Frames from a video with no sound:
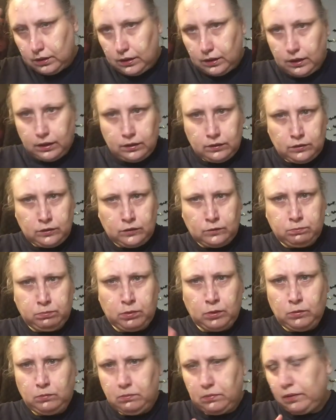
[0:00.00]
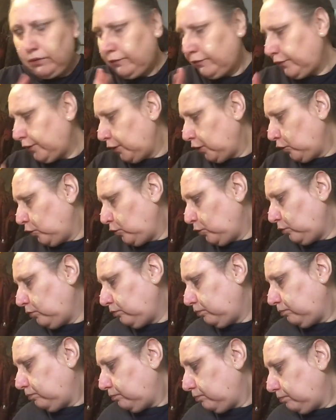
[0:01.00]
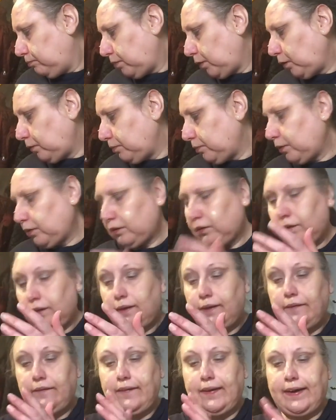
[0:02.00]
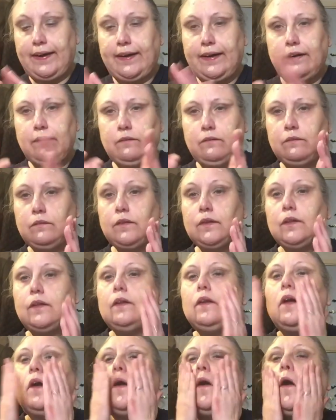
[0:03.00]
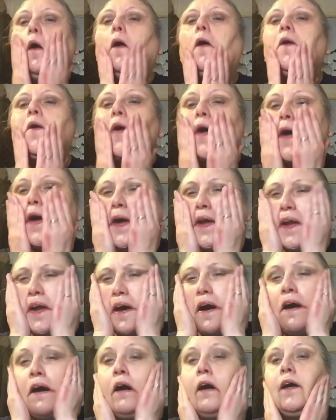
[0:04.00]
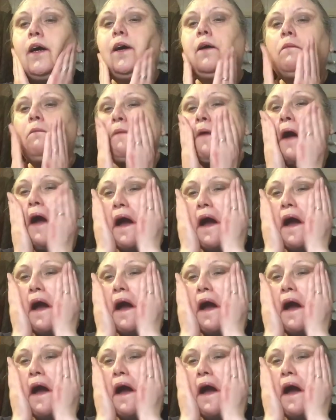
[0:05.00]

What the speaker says: I'll just put a few blobs on like that, and then I am